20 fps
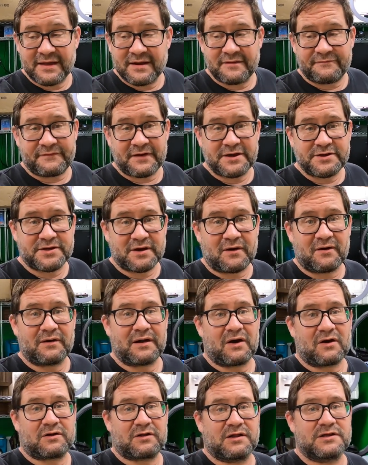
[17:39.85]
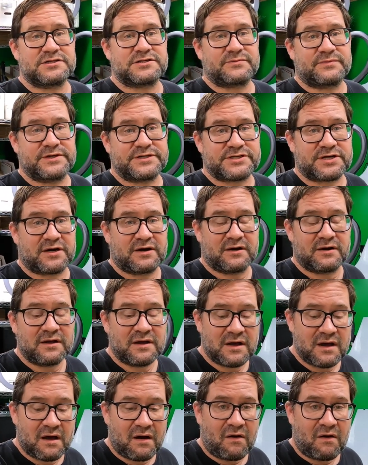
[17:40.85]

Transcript: And if they don't, I'll close the return.